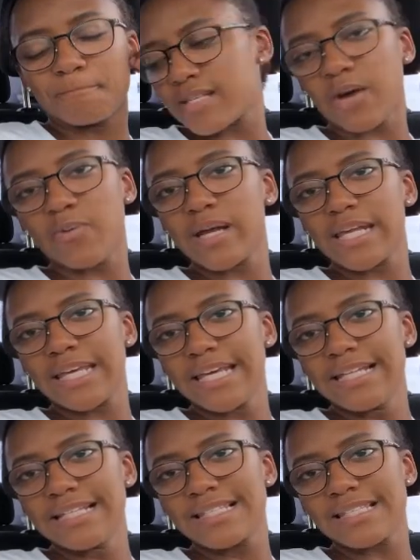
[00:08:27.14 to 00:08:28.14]
I don't want any
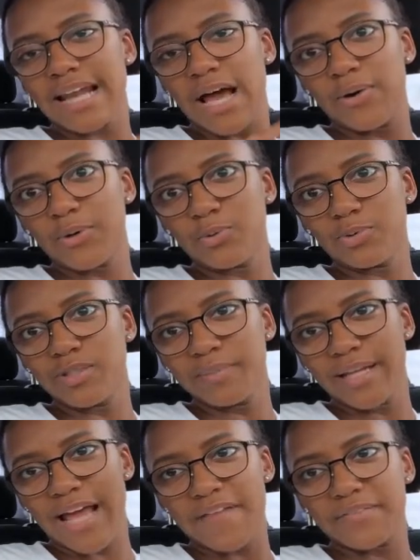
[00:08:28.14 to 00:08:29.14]
kids, and how cool it'd
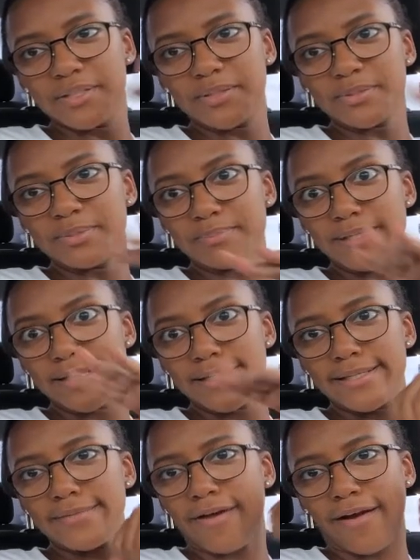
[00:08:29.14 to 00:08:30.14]
be to have a little
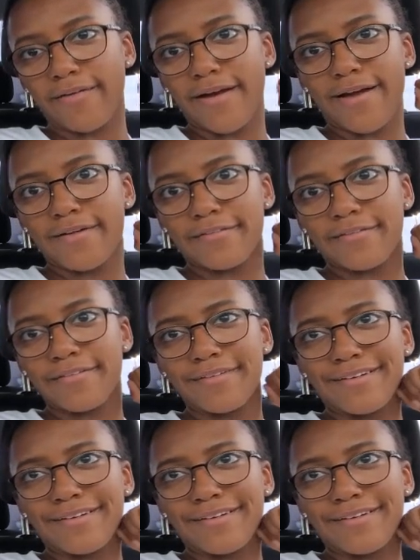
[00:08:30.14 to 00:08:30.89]
me running around.